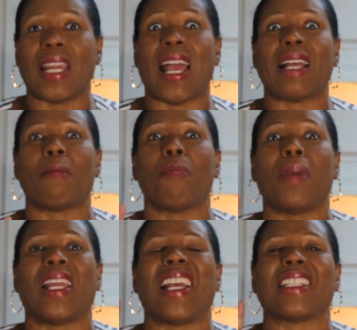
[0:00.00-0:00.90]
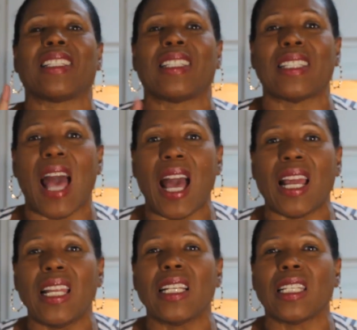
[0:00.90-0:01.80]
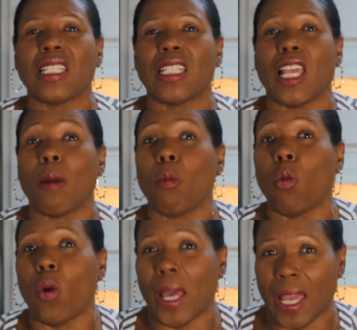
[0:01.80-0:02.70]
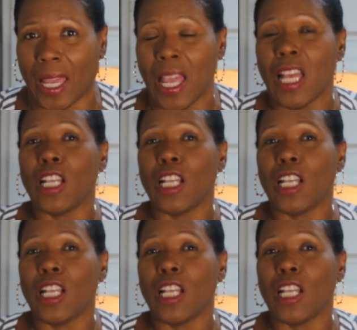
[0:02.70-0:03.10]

and they are made exactly the same way.